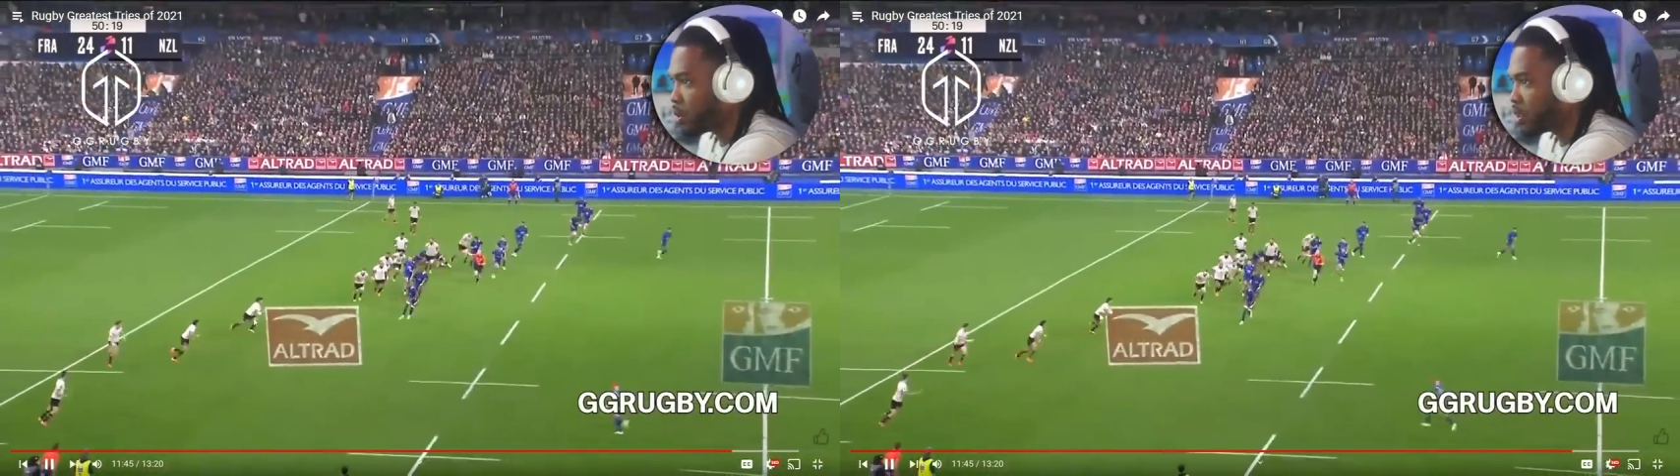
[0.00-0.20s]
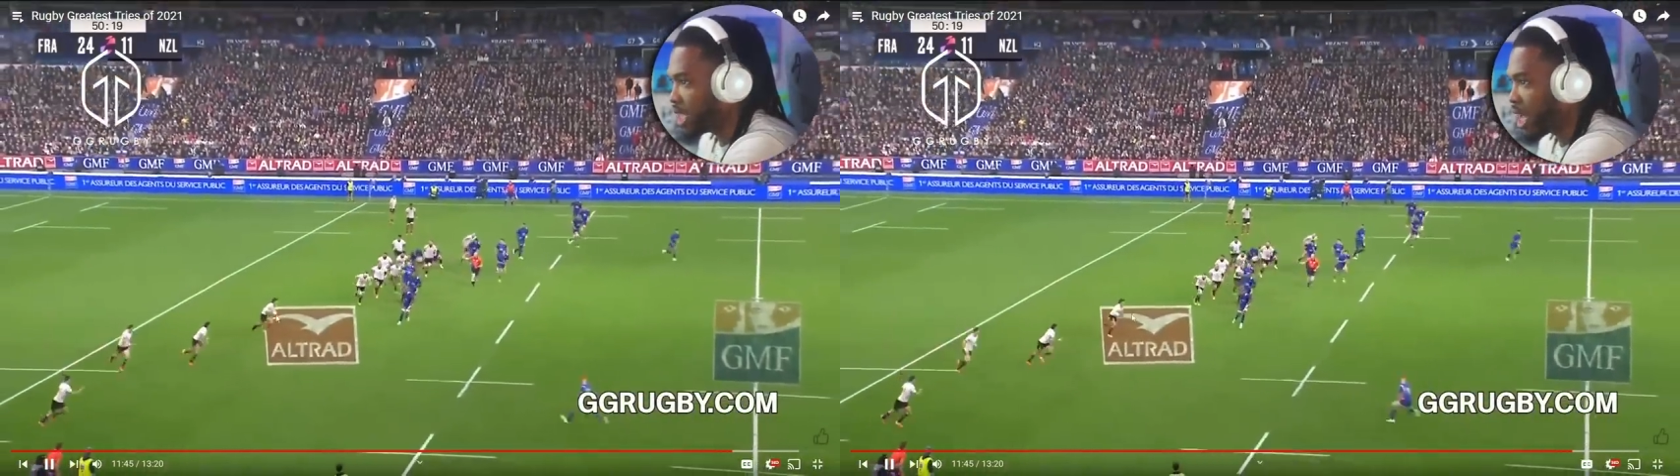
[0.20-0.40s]

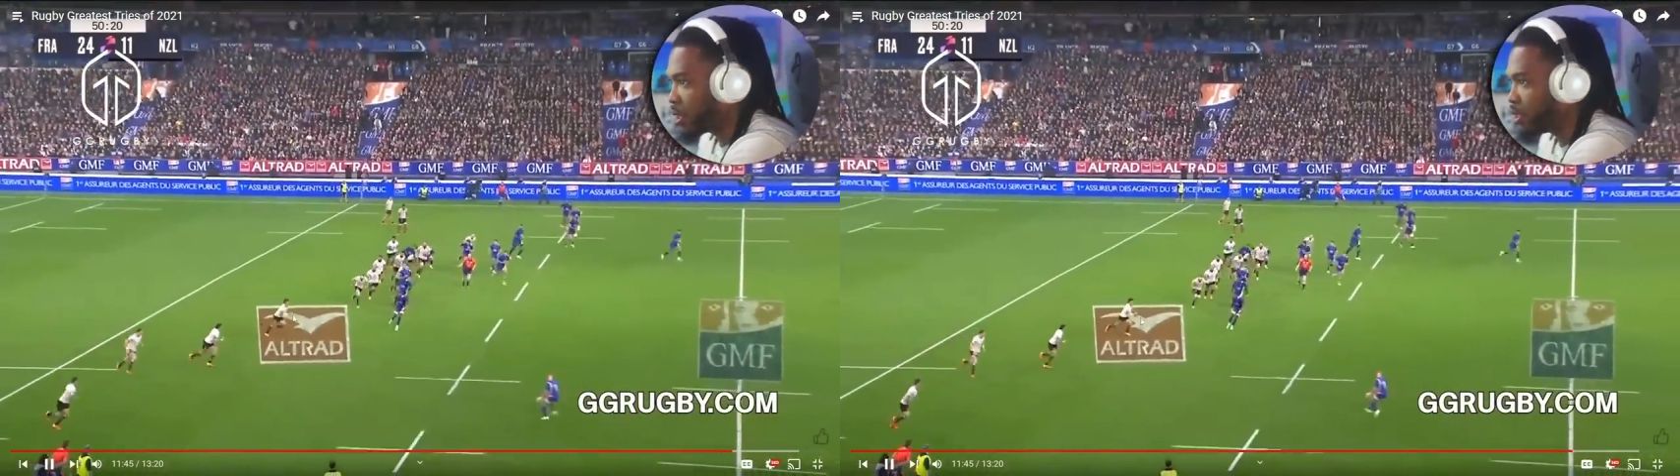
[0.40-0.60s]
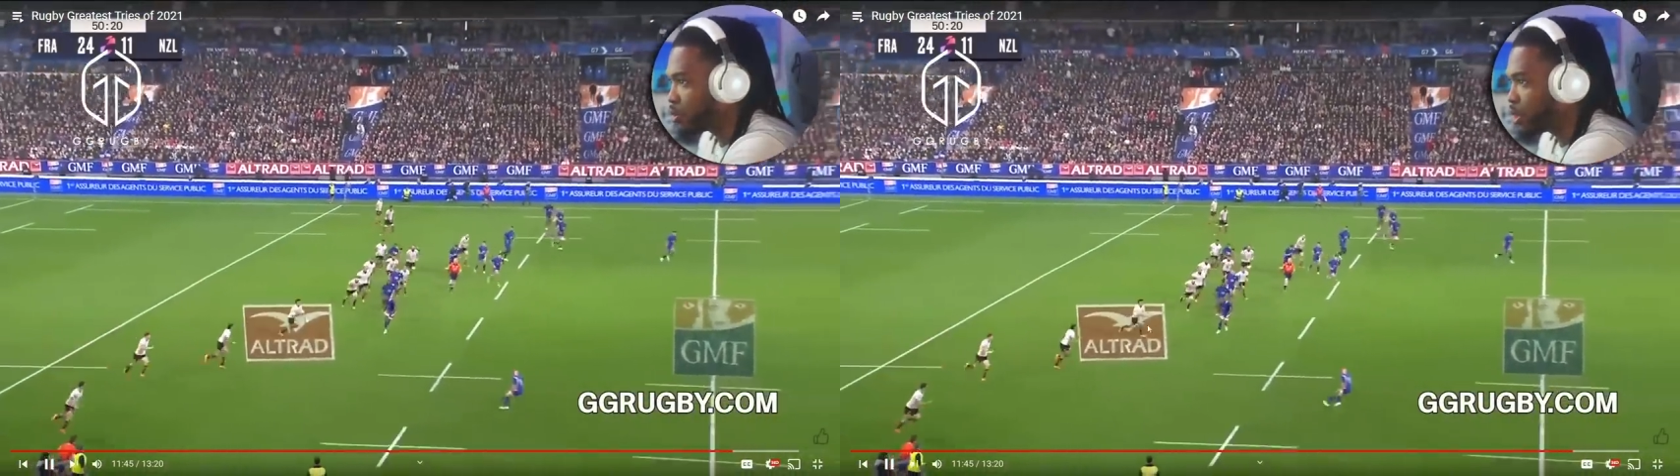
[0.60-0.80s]
see how
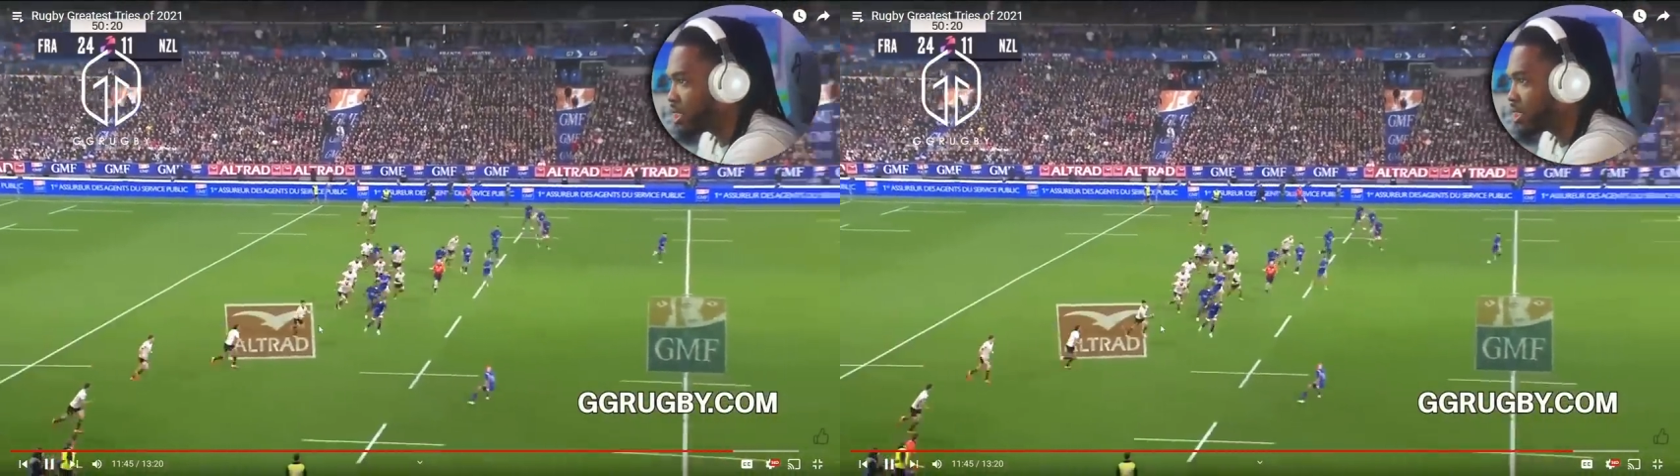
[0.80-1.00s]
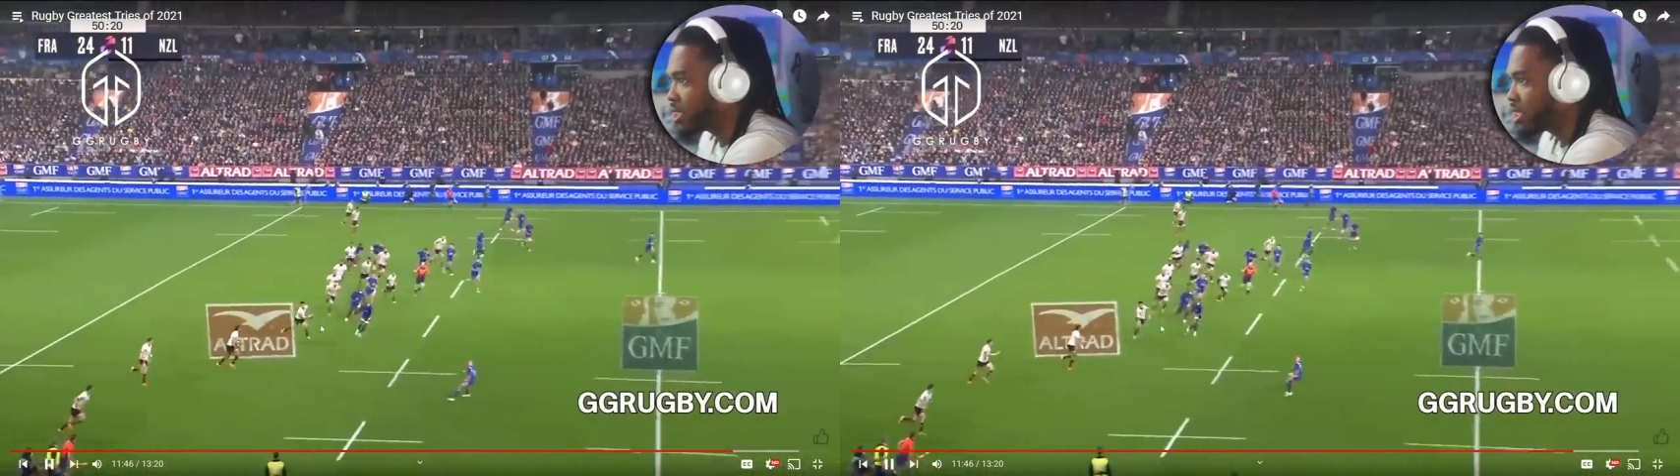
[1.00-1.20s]
he's running?